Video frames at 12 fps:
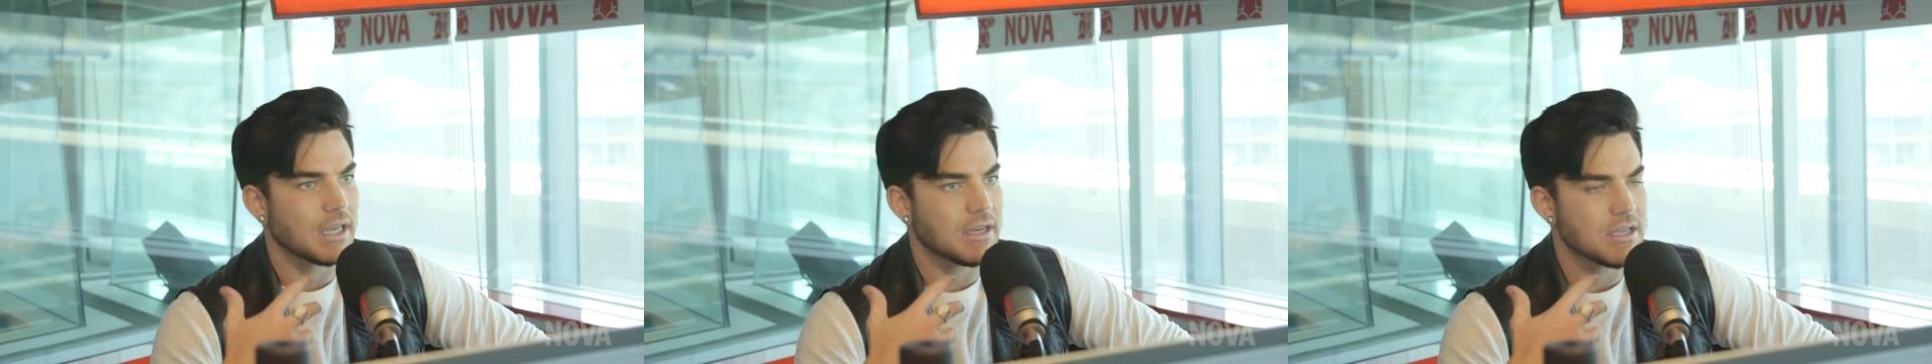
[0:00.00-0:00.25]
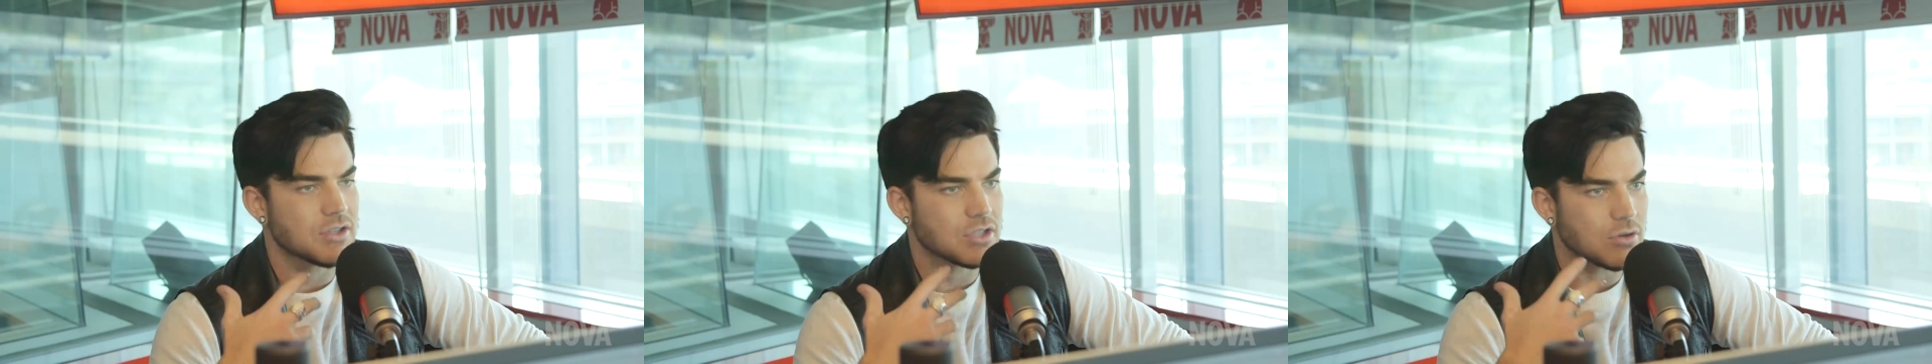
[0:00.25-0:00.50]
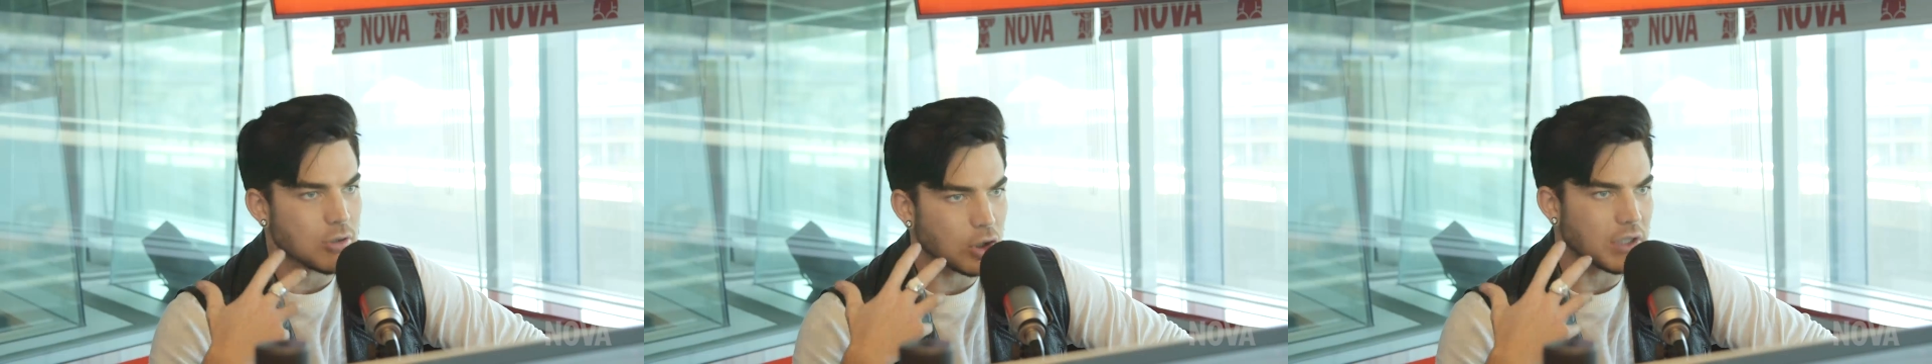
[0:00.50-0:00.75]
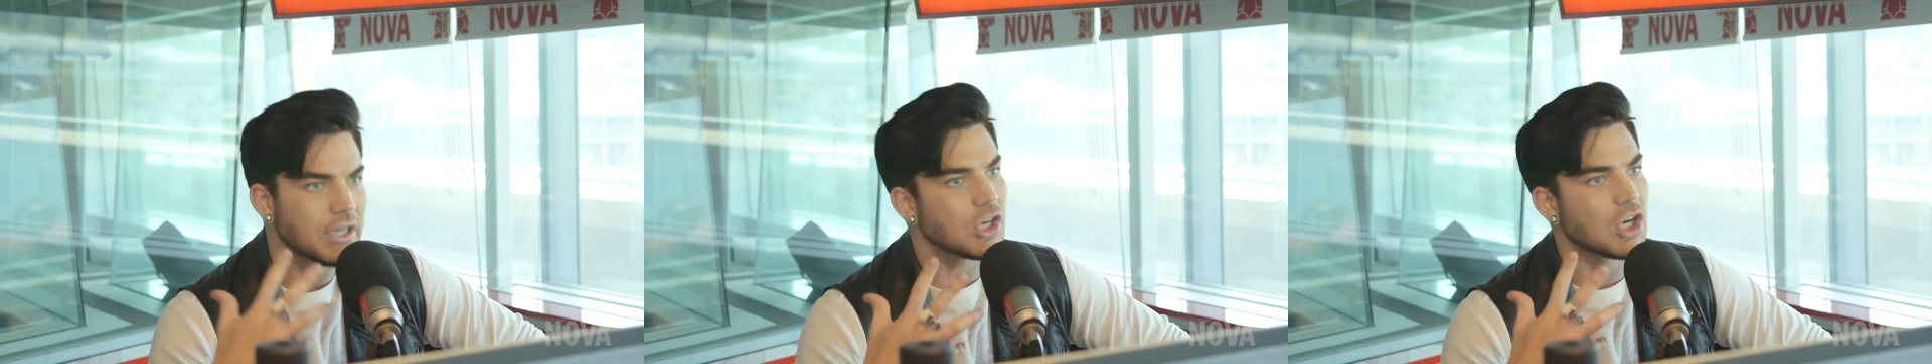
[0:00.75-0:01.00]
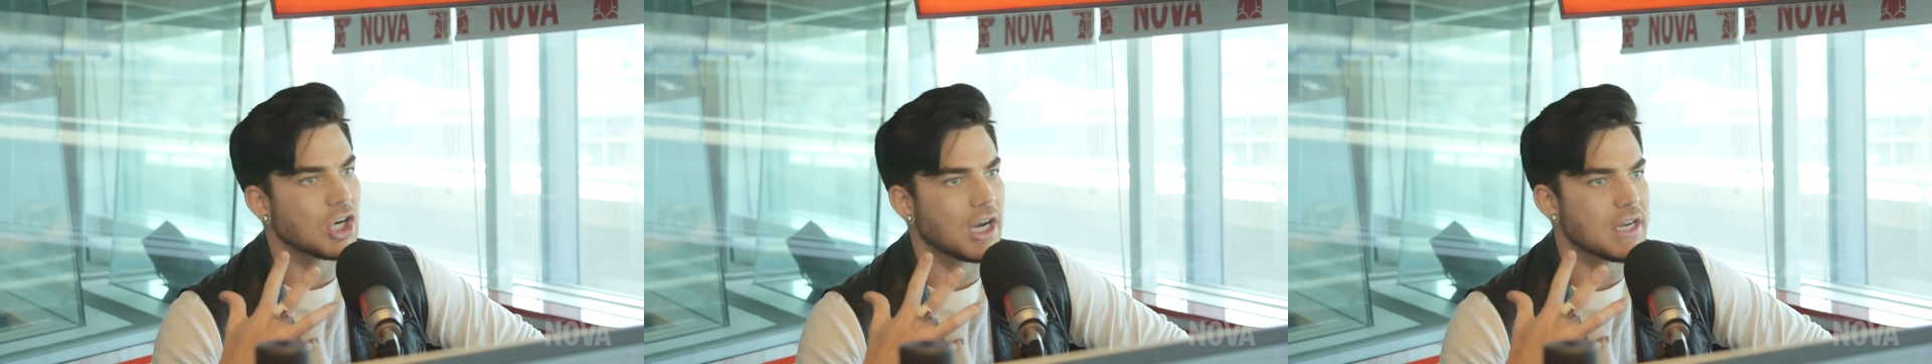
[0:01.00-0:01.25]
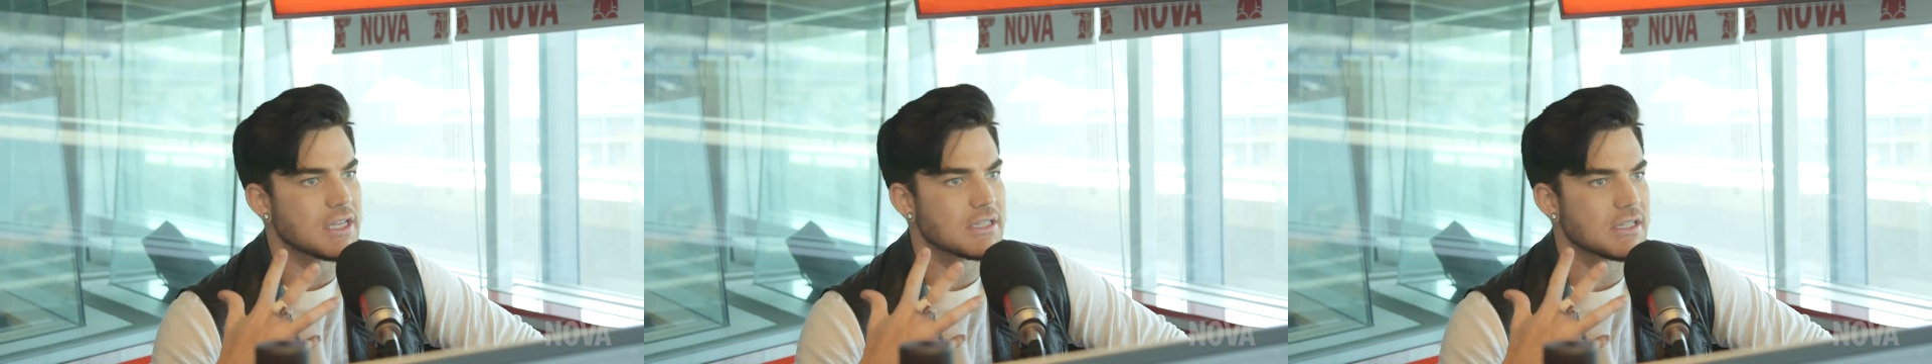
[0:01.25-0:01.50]
and he's so clear,
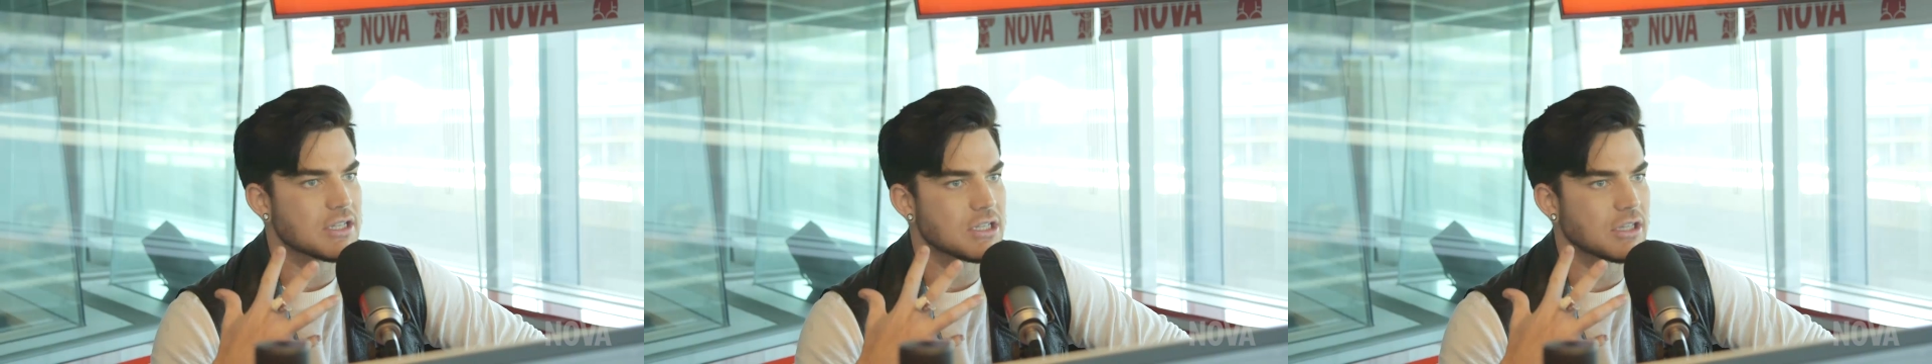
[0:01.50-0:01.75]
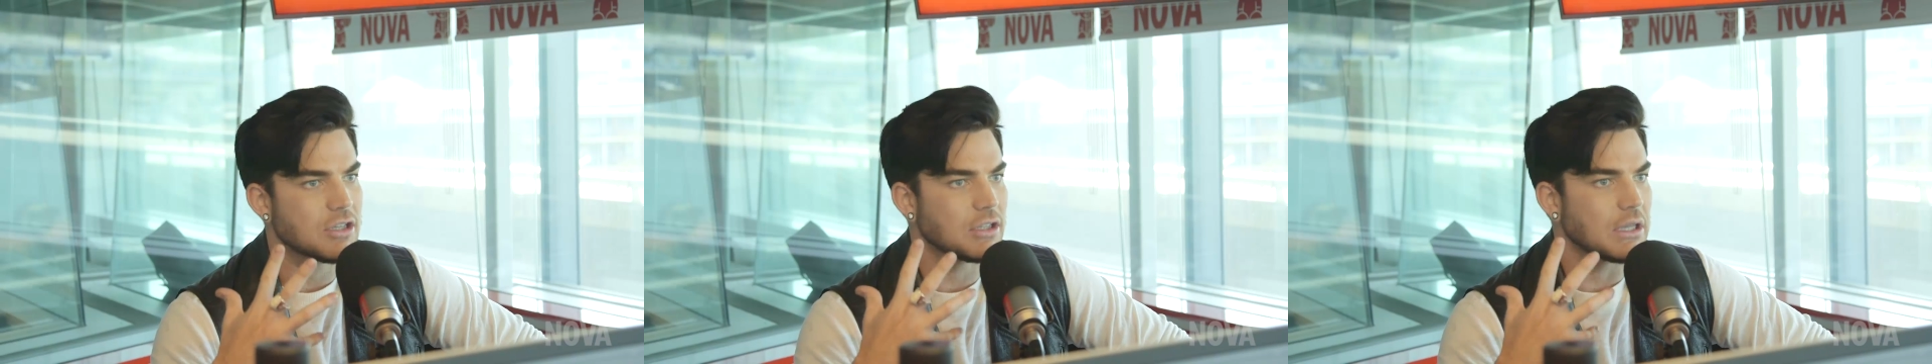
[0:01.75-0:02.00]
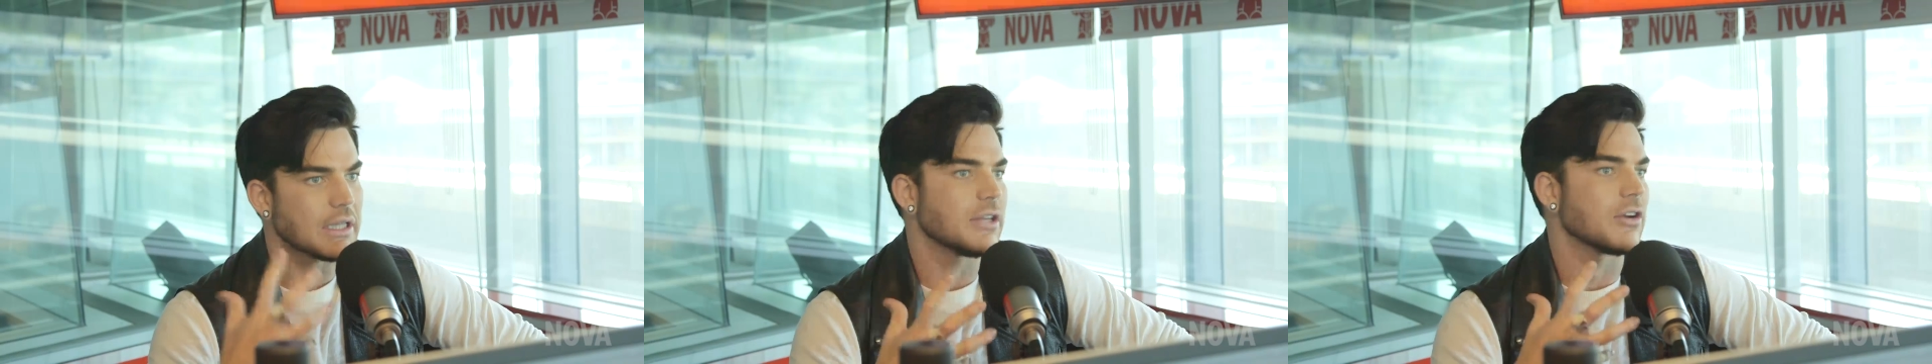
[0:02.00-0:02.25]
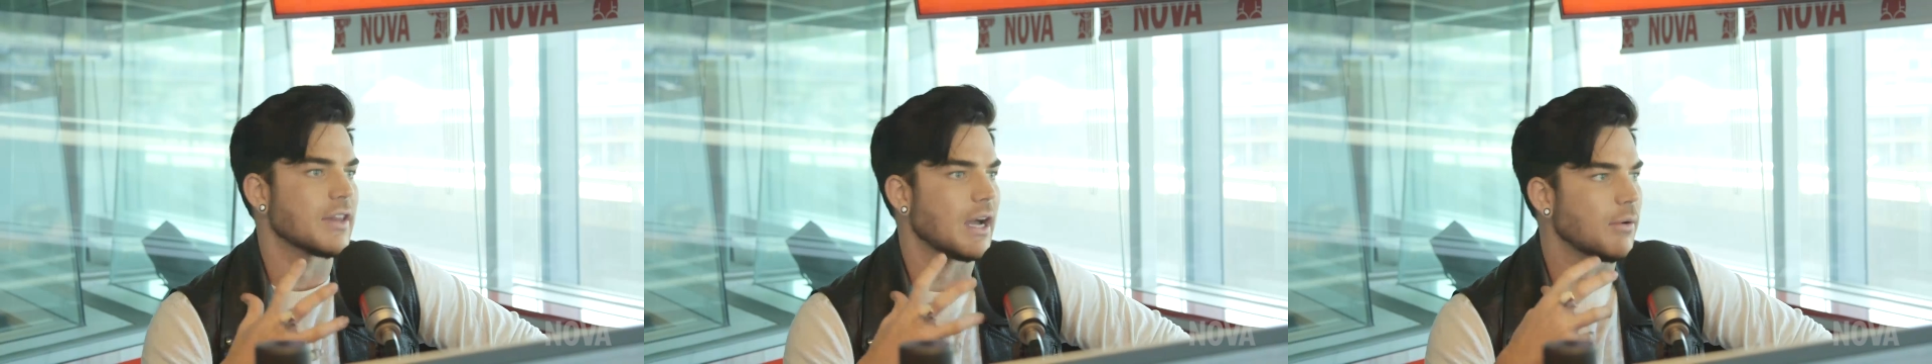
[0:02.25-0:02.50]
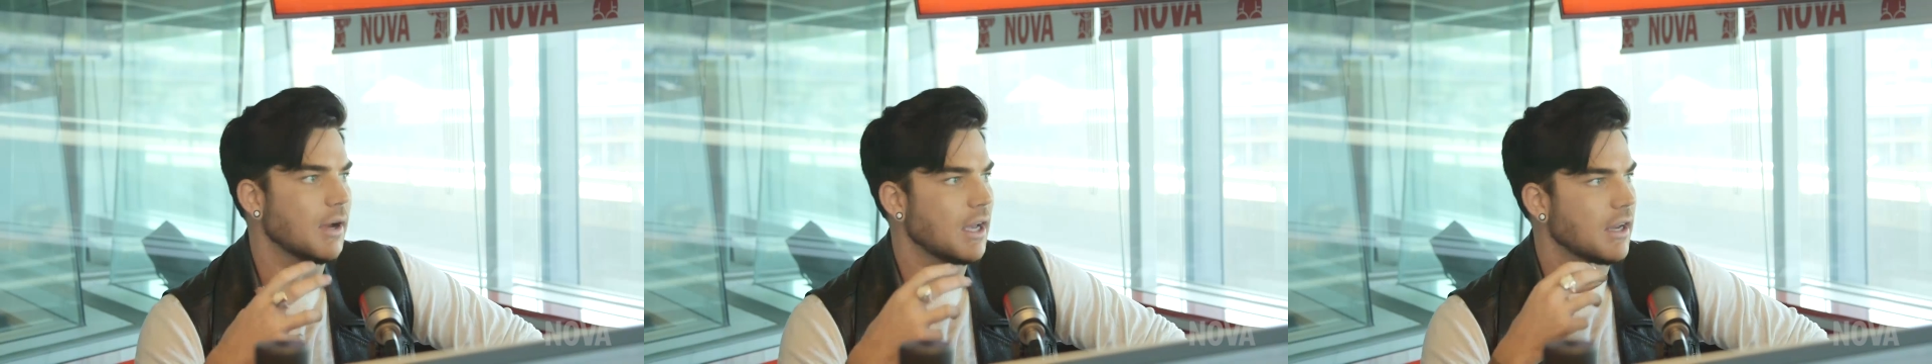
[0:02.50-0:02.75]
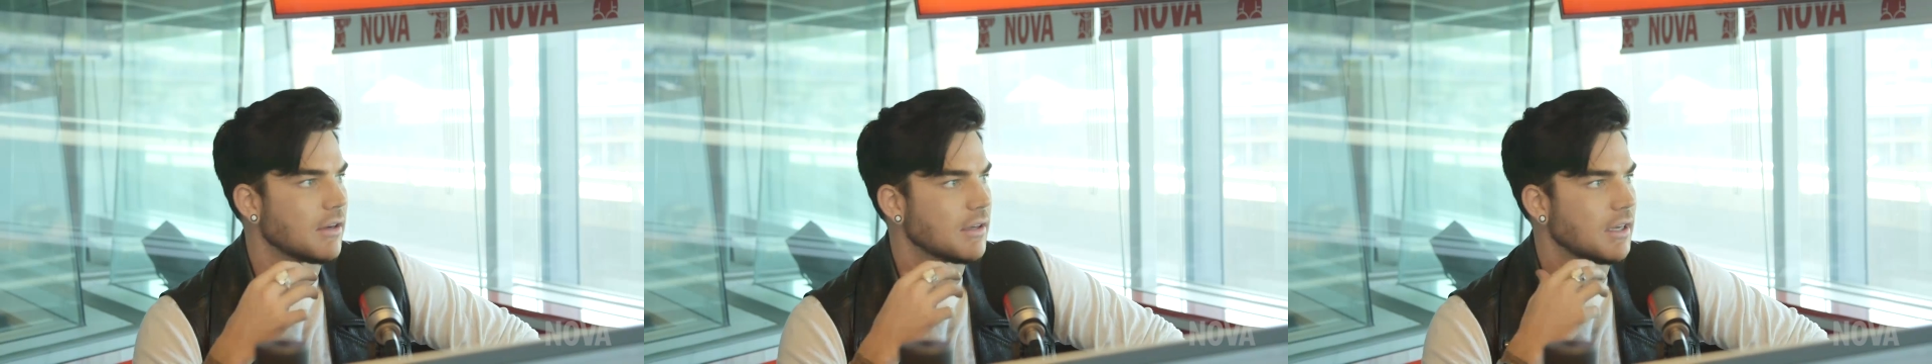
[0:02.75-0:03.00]
and he's such a good leader that
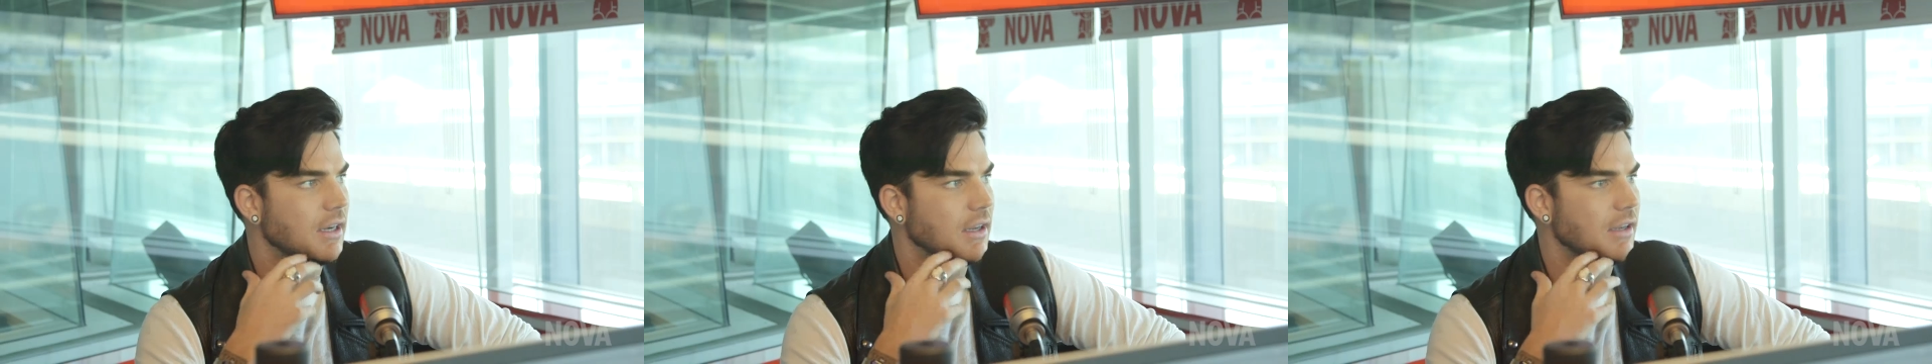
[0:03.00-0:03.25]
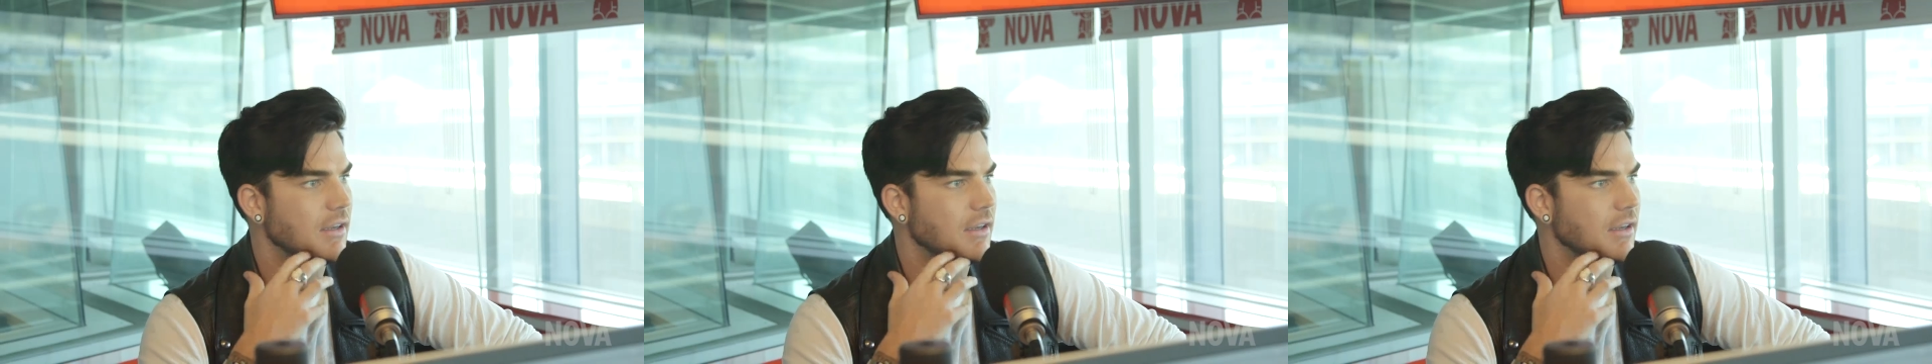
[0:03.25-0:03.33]
way. And